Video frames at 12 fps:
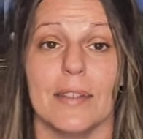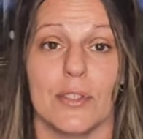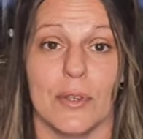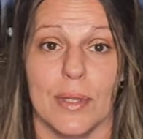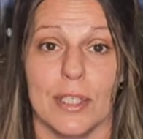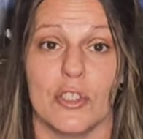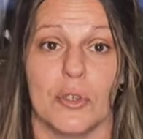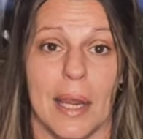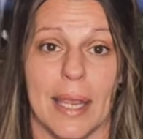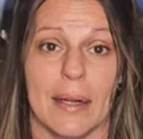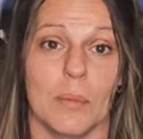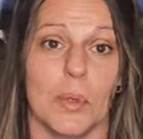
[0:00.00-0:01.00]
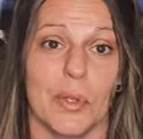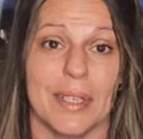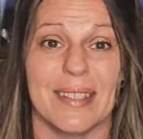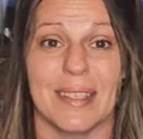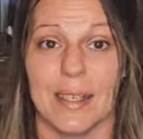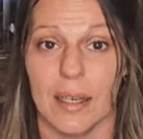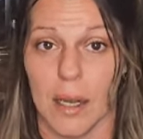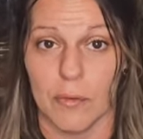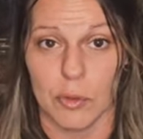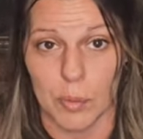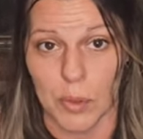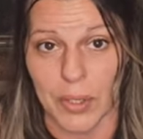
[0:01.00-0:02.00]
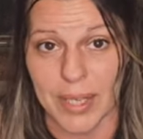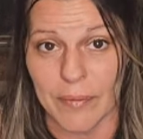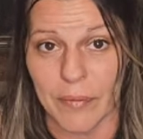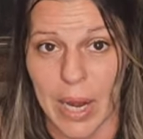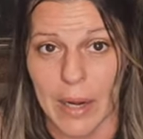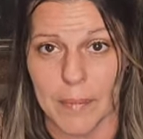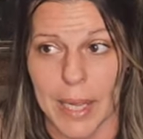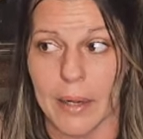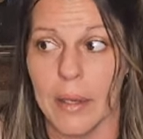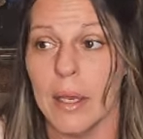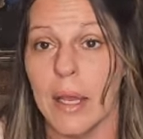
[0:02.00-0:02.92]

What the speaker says: so that your animal is in a comfortable environment.